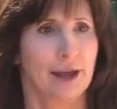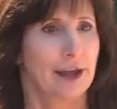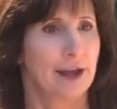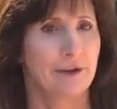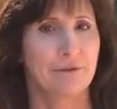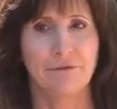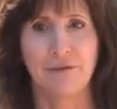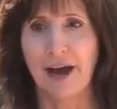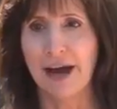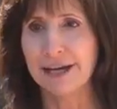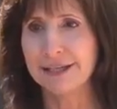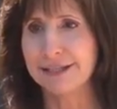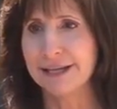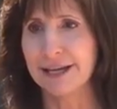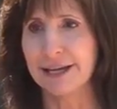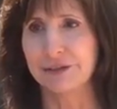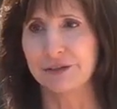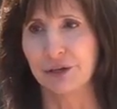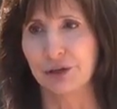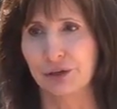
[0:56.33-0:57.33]
If I
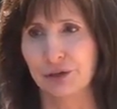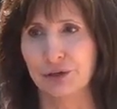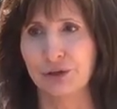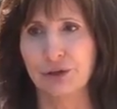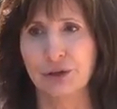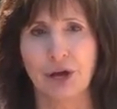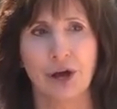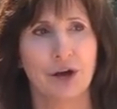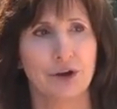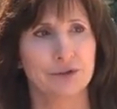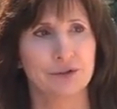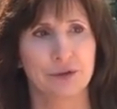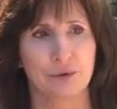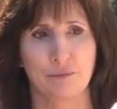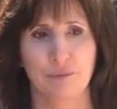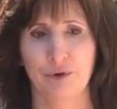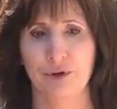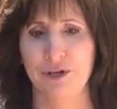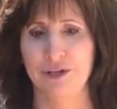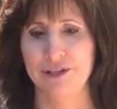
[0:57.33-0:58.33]
take the glucose
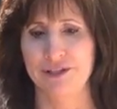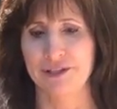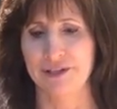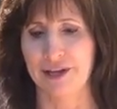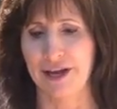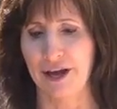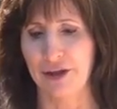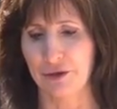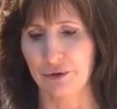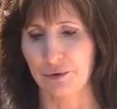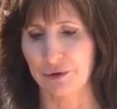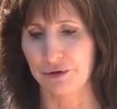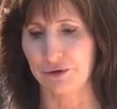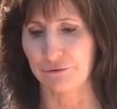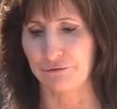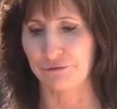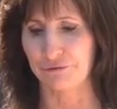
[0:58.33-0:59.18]
and put it together with the